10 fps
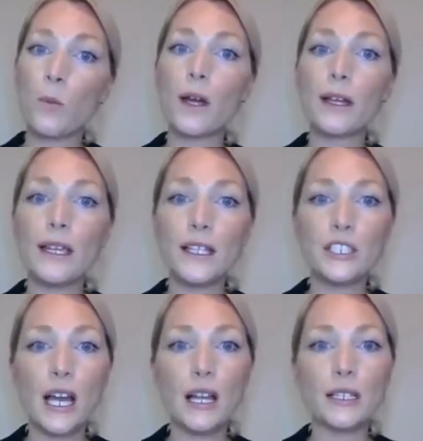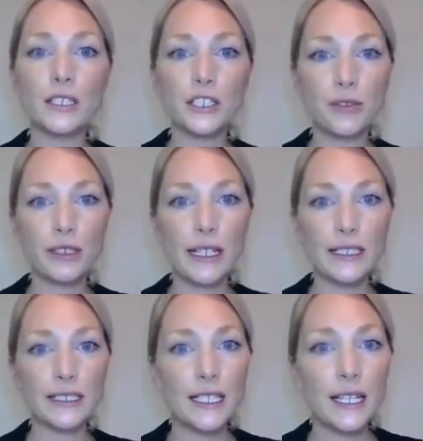one key challenge
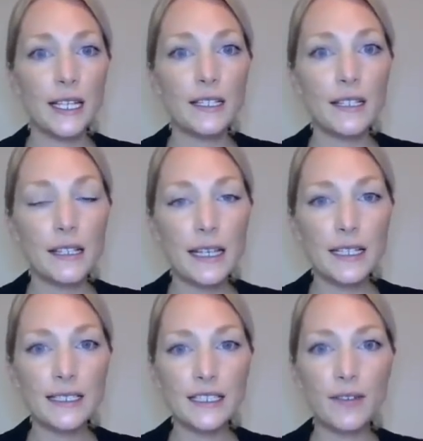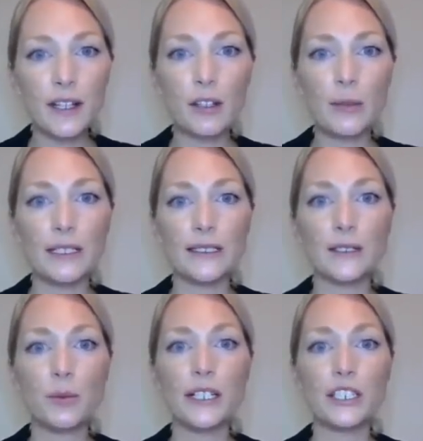relates to the latest
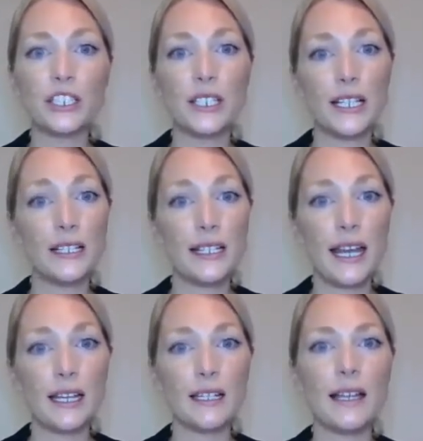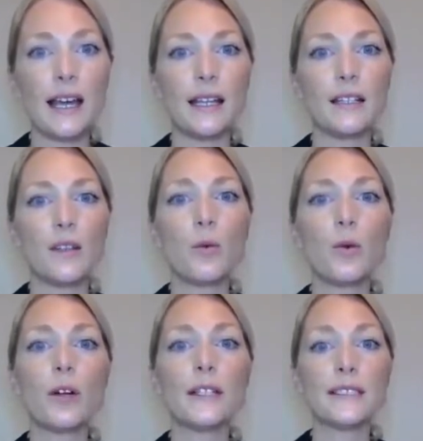developments which indicated that the
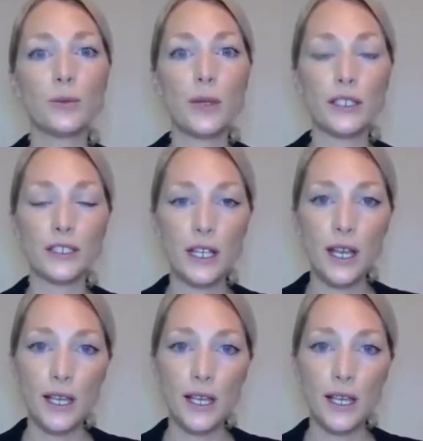war has switched